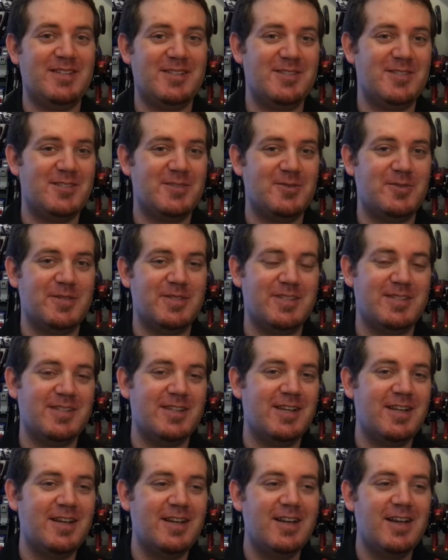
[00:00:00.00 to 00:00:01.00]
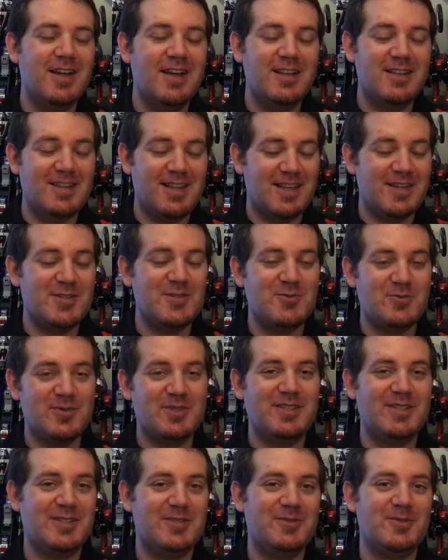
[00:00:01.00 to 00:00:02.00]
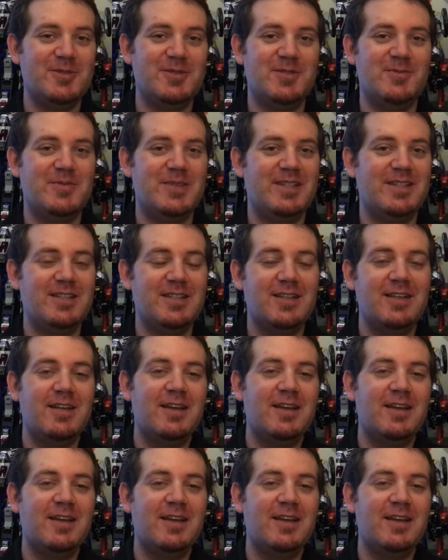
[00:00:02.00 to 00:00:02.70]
these toys. that is really cool to me.